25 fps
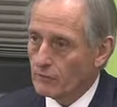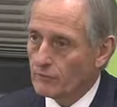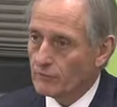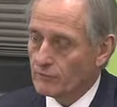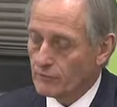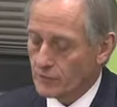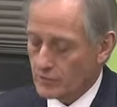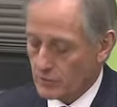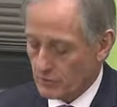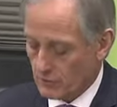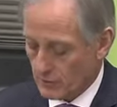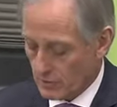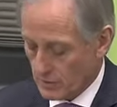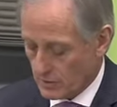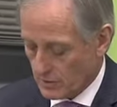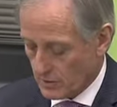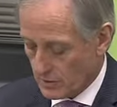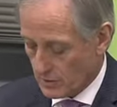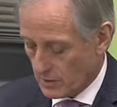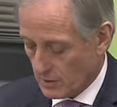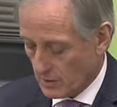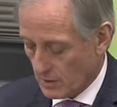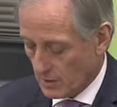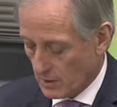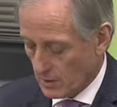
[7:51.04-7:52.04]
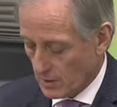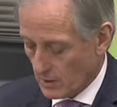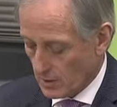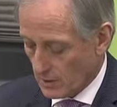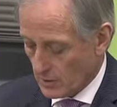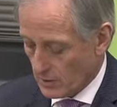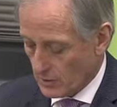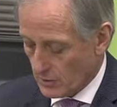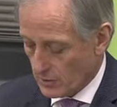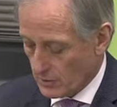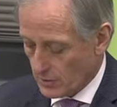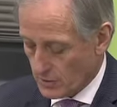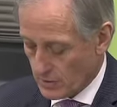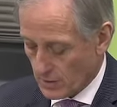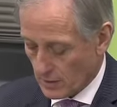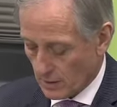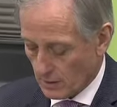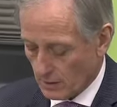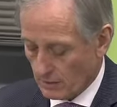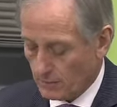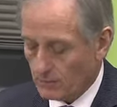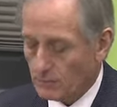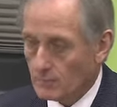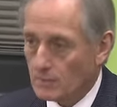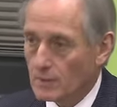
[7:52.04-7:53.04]
of fisheries in New
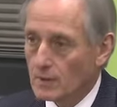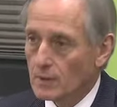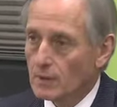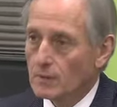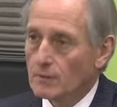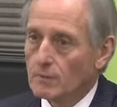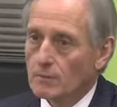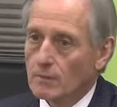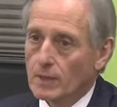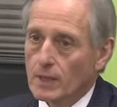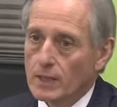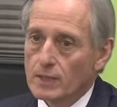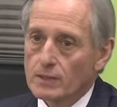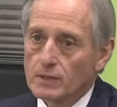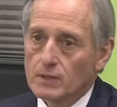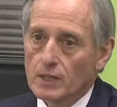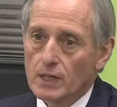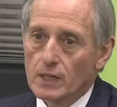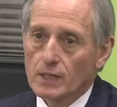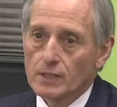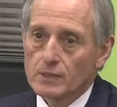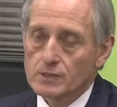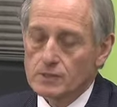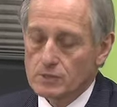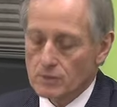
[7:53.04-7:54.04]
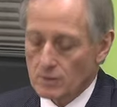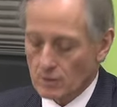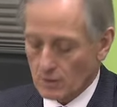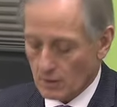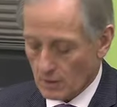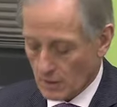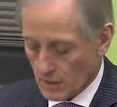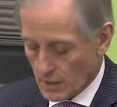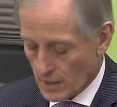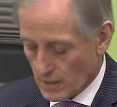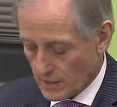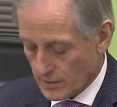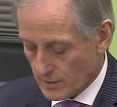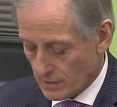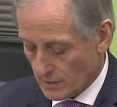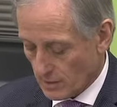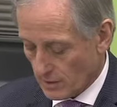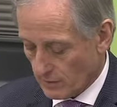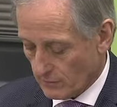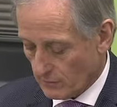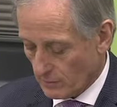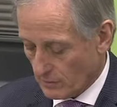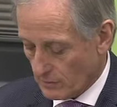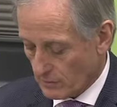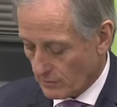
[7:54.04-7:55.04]
Zealand, maintains the highest
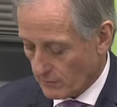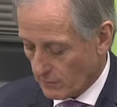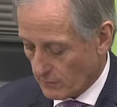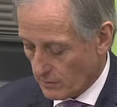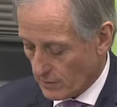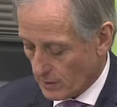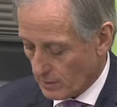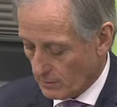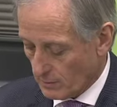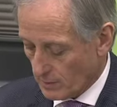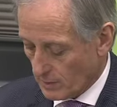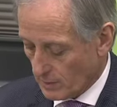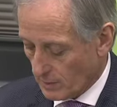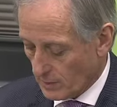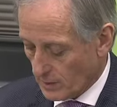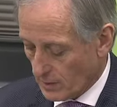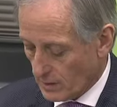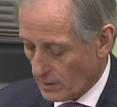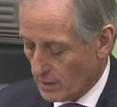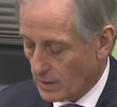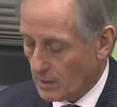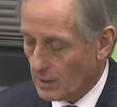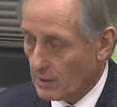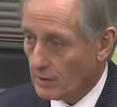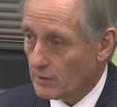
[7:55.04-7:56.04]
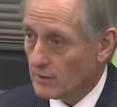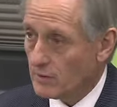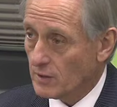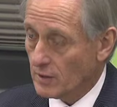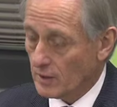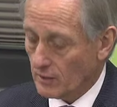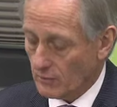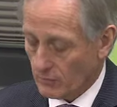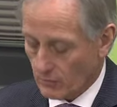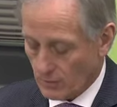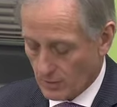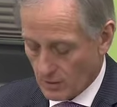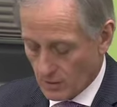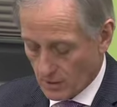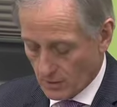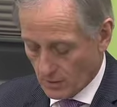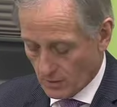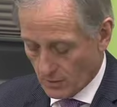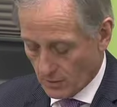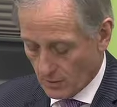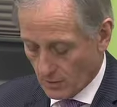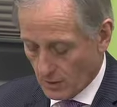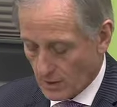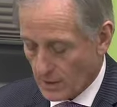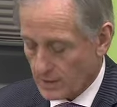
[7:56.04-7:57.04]
levels of credibility and integrity
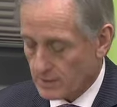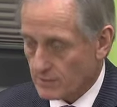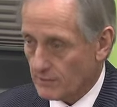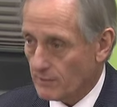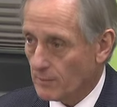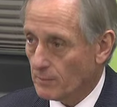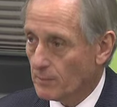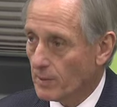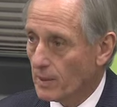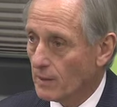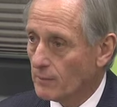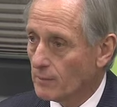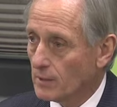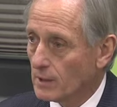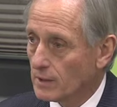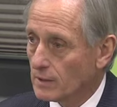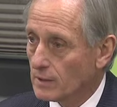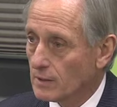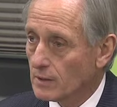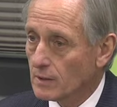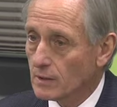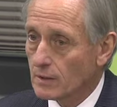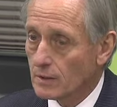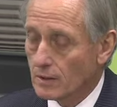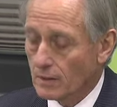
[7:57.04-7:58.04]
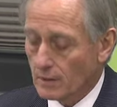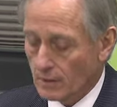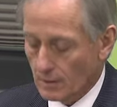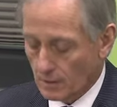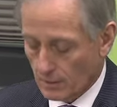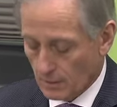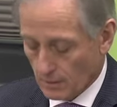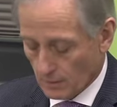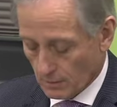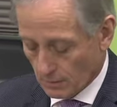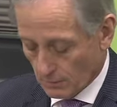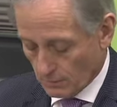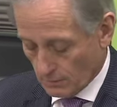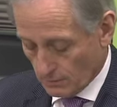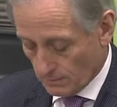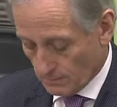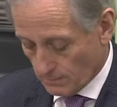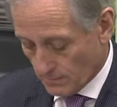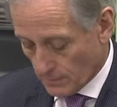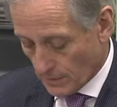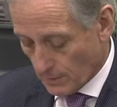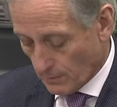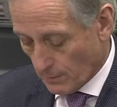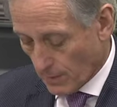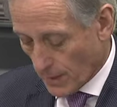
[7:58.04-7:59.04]
in the eyes of the public.
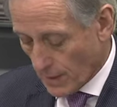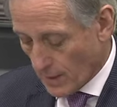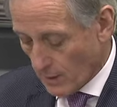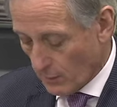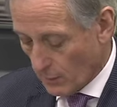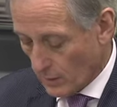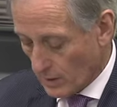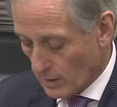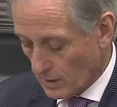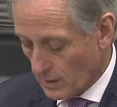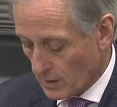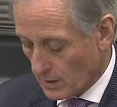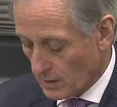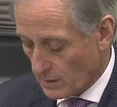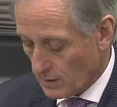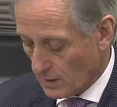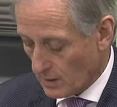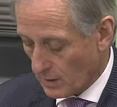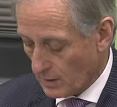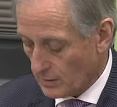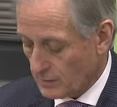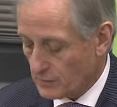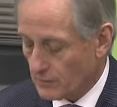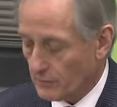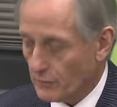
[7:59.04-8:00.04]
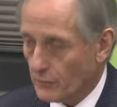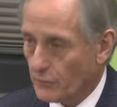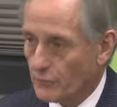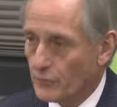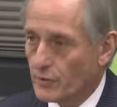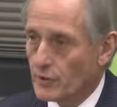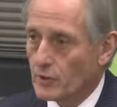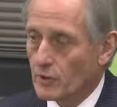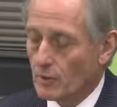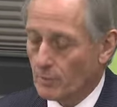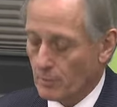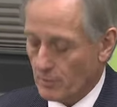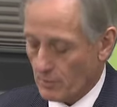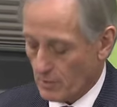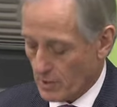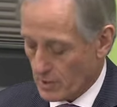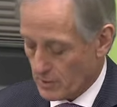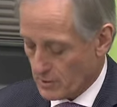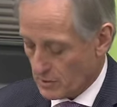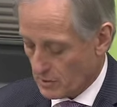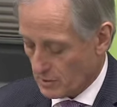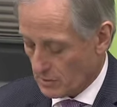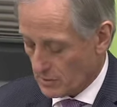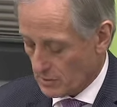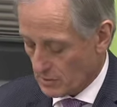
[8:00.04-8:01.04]
In May, when details of the 3
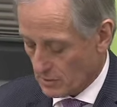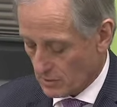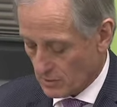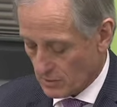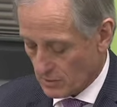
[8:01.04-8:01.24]
operations at